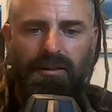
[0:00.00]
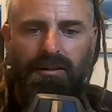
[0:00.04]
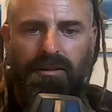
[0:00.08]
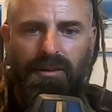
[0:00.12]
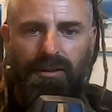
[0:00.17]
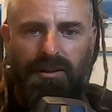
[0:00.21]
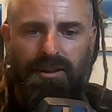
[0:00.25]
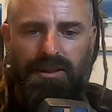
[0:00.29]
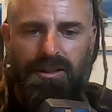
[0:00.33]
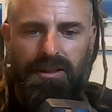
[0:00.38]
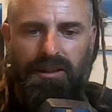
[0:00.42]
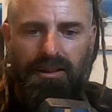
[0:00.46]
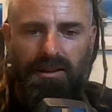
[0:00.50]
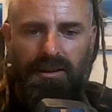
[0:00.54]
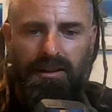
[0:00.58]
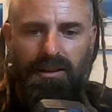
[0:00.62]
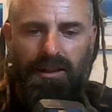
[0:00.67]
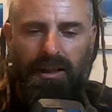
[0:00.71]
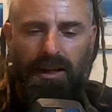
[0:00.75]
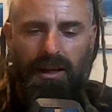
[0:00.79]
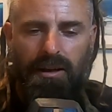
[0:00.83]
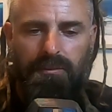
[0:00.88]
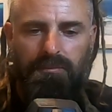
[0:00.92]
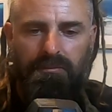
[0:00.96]
Nice
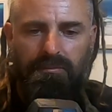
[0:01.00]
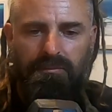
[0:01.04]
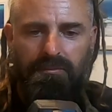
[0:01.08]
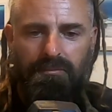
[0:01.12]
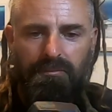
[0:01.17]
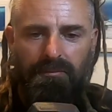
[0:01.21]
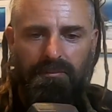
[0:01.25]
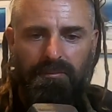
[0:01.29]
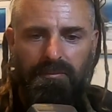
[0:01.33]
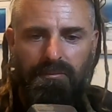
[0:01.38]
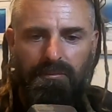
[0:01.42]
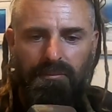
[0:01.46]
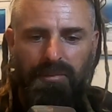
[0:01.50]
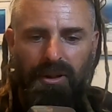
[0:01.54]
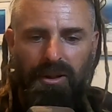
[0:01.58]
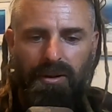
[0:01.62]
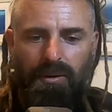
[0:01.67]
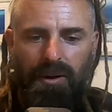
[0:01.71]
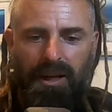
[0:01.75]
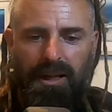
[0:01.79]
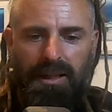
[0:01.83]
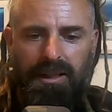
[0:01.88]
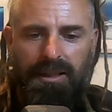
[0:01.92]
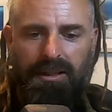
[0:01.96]
little
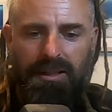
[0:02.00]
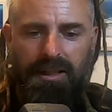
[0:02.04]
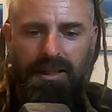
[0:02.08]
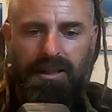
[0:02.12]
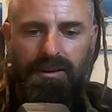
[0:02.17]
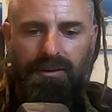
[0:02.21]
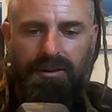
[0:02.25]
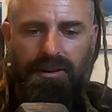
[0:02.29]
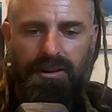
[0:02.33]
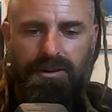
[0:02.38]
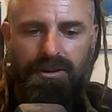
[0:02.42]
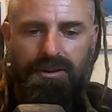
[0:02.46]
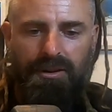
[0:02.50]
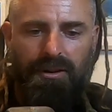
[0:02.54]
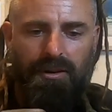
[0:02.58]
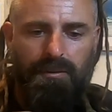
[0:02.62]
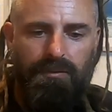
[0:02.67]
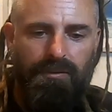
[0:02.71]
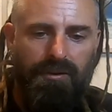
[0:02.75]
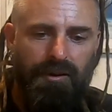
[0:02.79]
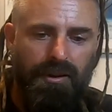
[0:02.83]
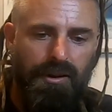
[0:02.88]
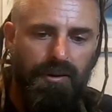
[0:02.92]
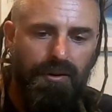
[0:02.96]
blue LED on the
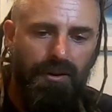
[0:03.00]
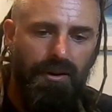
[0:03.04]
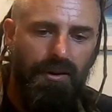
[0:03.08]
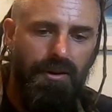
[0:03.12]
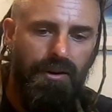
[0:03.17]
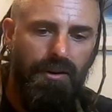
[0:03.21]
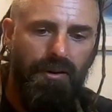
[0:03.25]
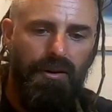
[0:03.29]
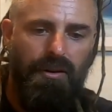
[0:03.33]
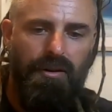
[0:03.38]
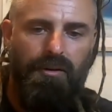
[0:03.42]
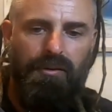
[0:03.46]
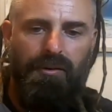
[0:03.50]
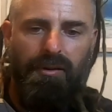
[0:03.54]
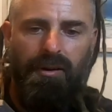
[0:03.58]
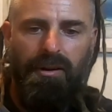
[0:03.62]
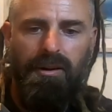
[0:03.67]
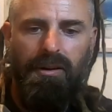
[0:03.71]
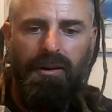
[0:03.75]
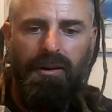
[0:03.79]
top for your on and off.